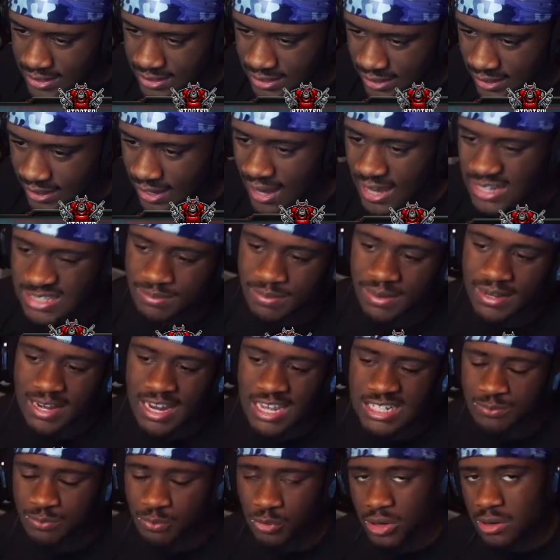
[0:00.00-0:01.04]
guys, man,
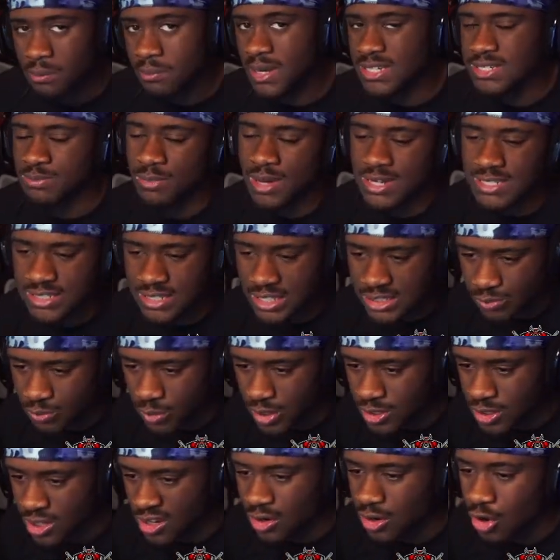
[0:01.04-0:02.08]
that's pretty much my sense
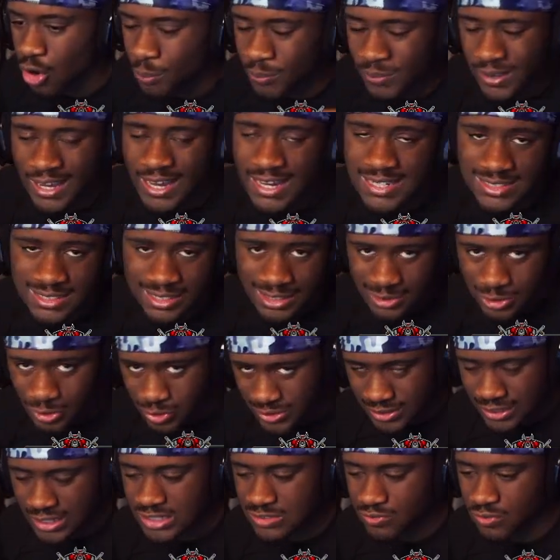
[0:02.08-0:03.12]
right there. Hope you guys did enjoy
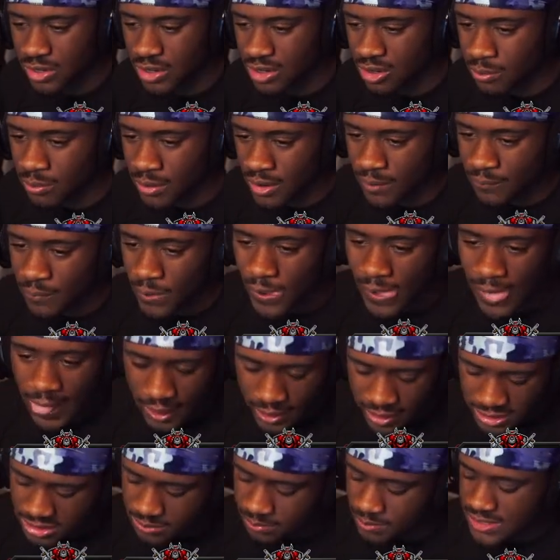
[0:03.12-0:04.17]
today's video, man.
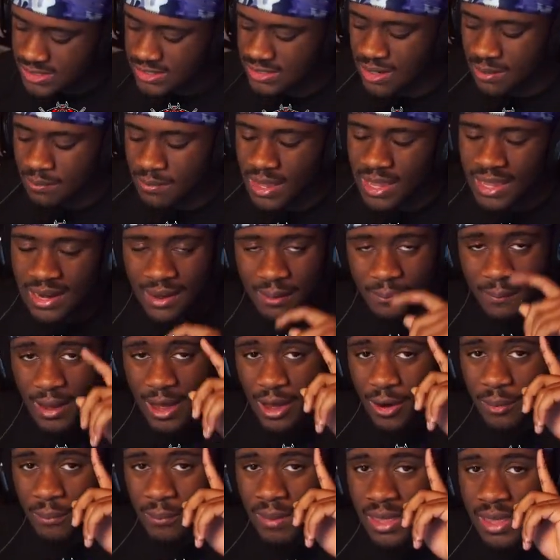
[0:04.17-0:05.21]
It's your boy Stunted, man. I'm
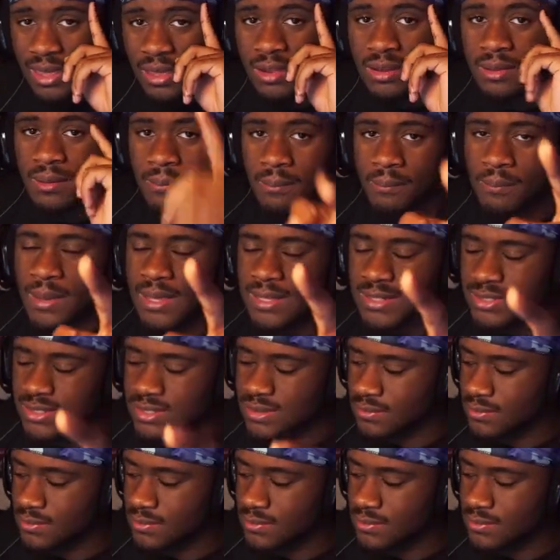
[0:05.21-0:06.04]
out, man. Peace.